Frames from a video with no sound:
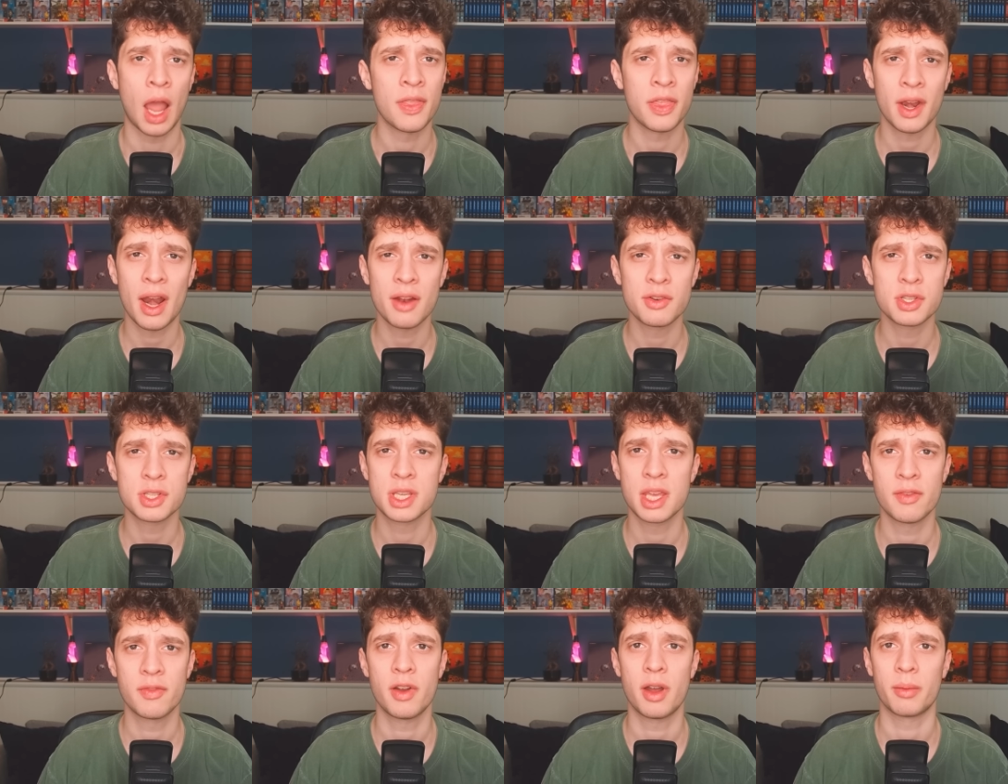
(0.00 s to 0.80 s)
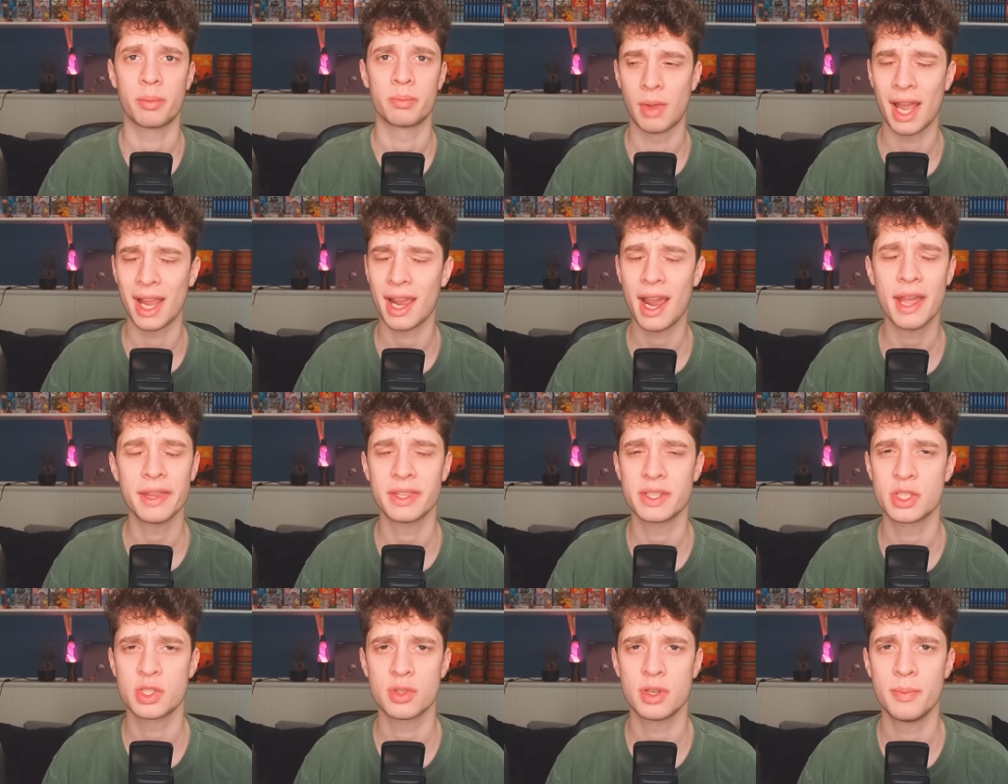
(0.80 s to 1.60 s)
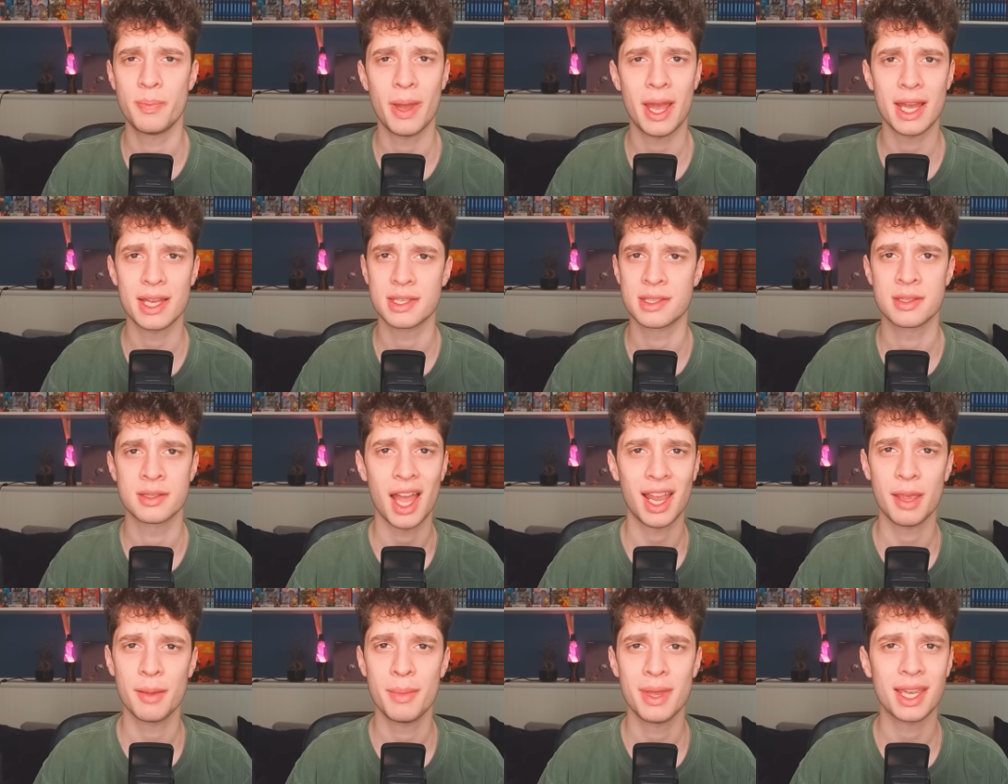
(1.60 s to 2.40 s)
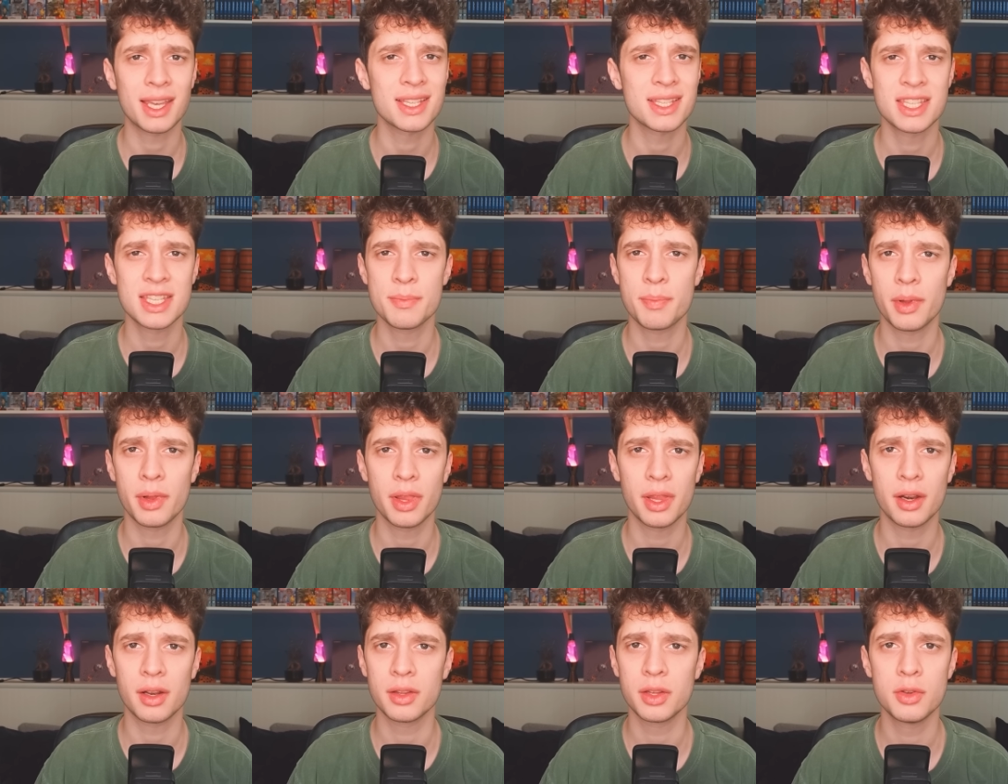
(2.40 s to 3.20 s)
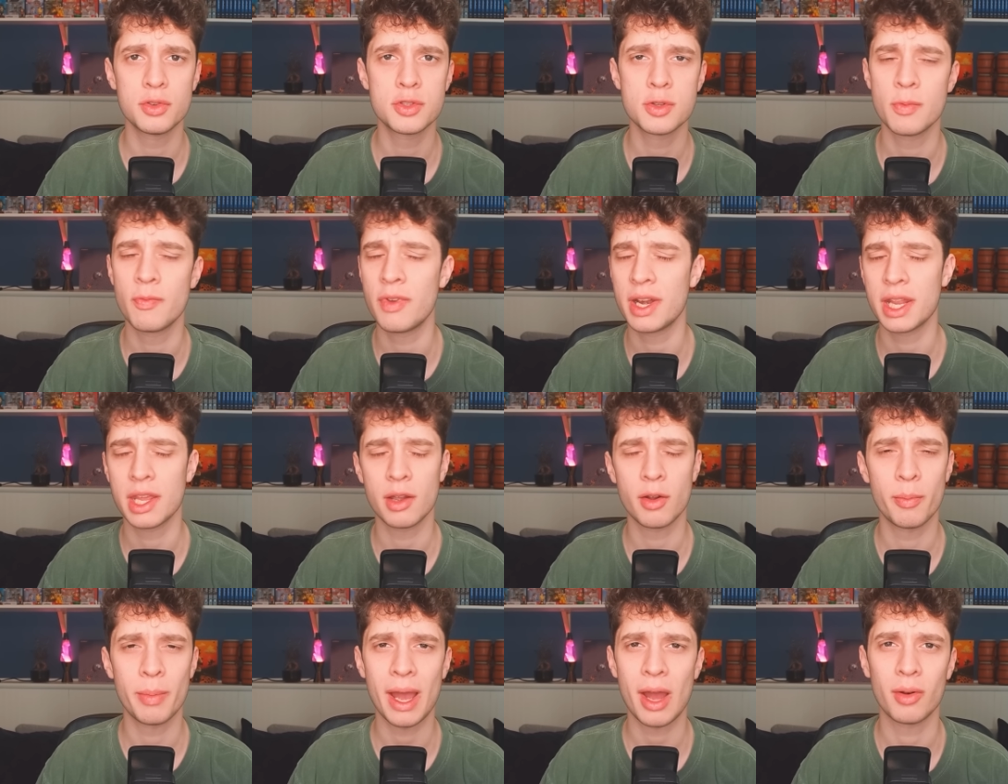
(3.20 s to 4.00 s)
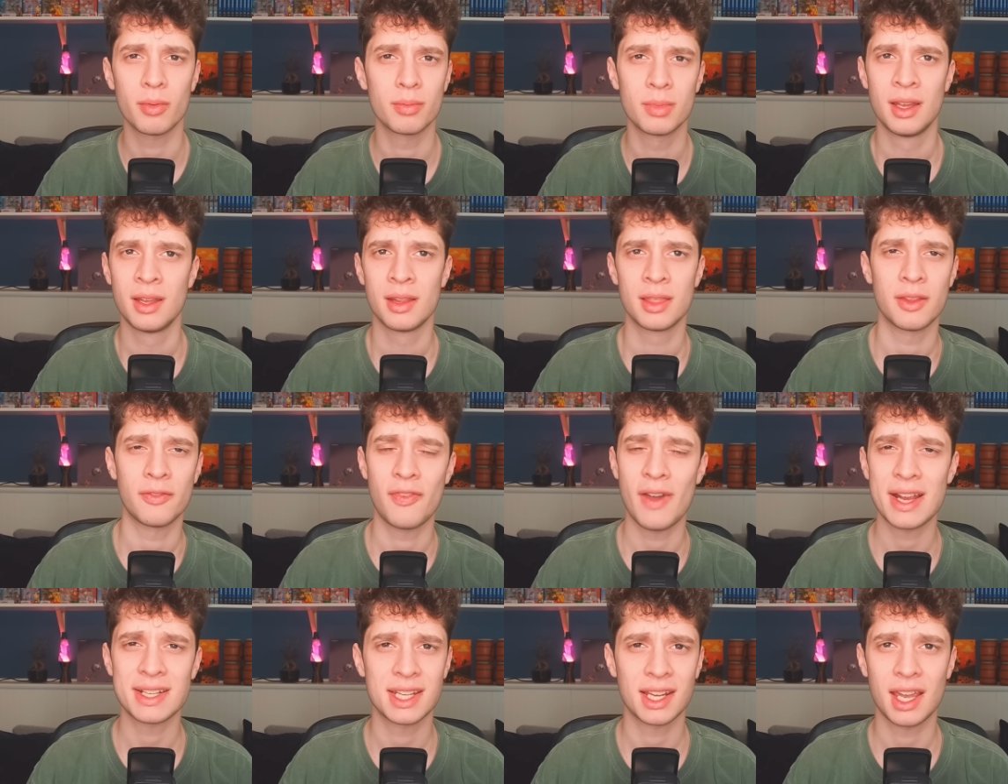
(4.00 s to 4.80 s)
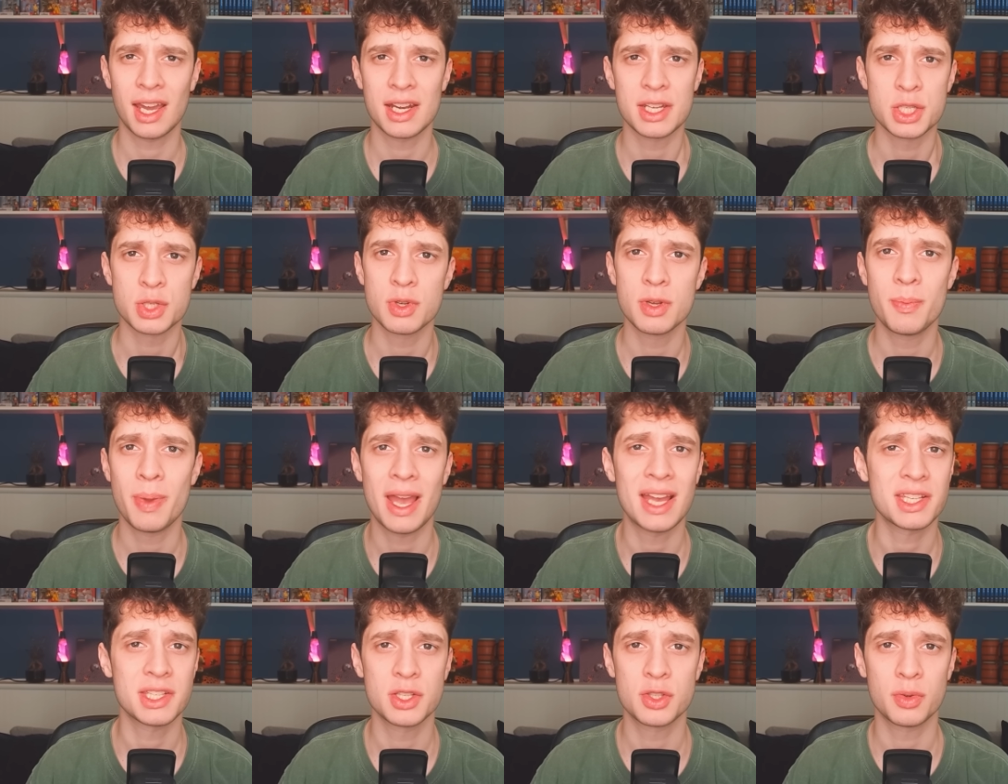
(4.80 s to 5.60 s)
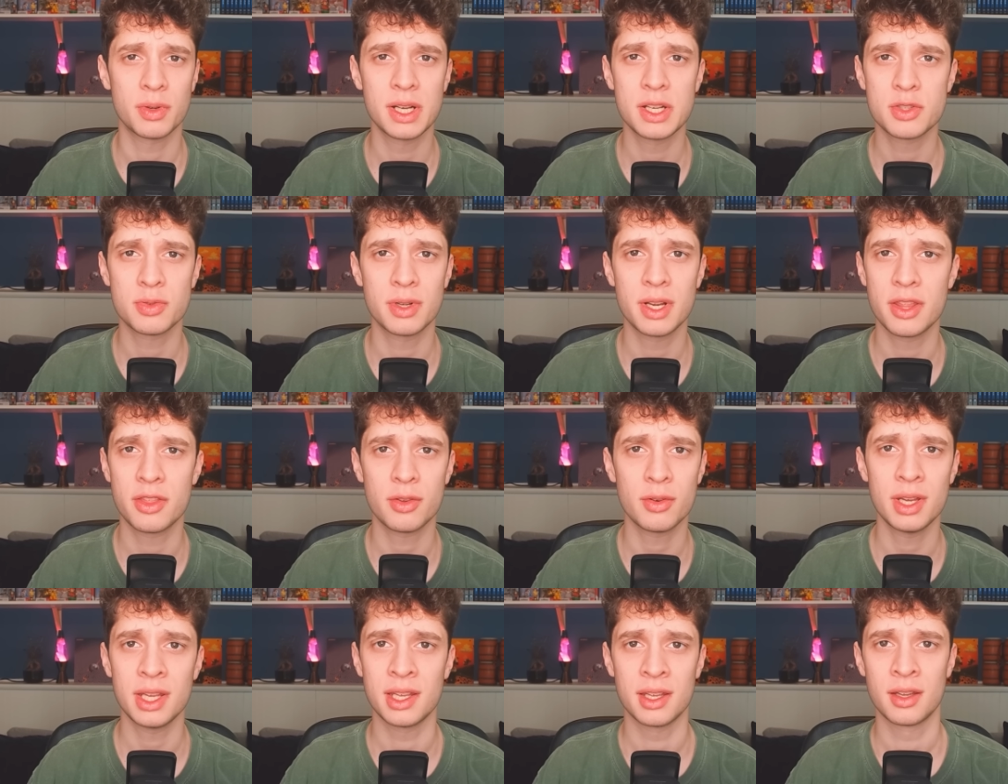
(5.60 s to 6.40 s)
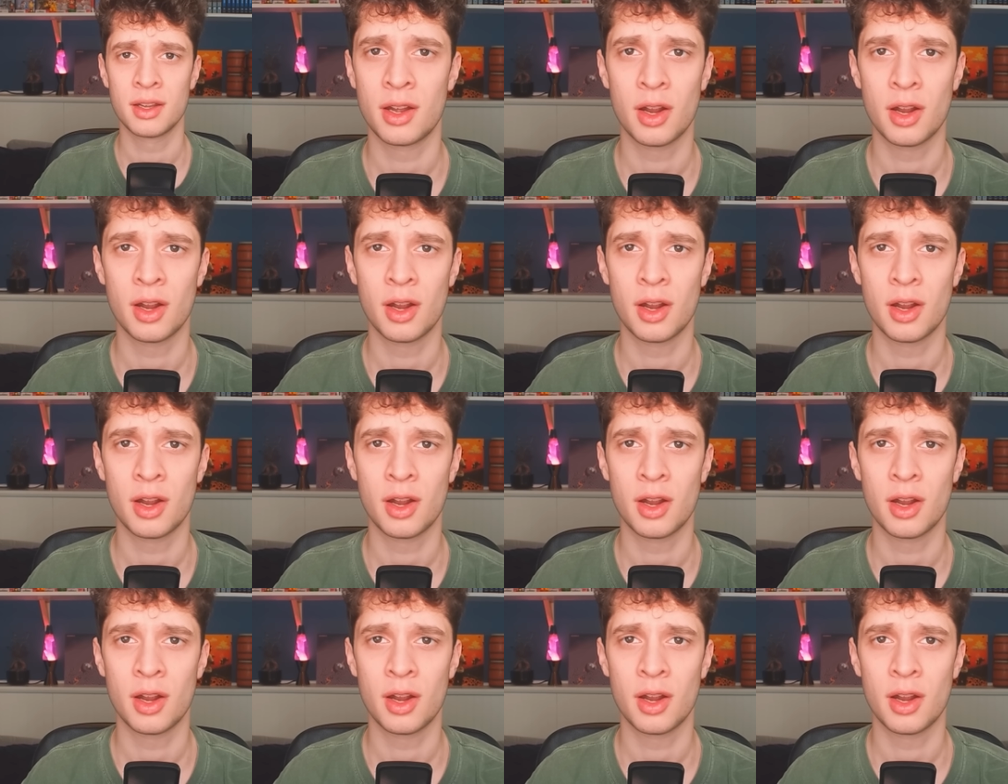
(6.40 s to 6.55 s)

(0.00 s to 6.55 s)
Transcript: I thought I'd just give up. I got the street pass. I can make a simple little YouTube video about in fact, I got a street pass in 2023.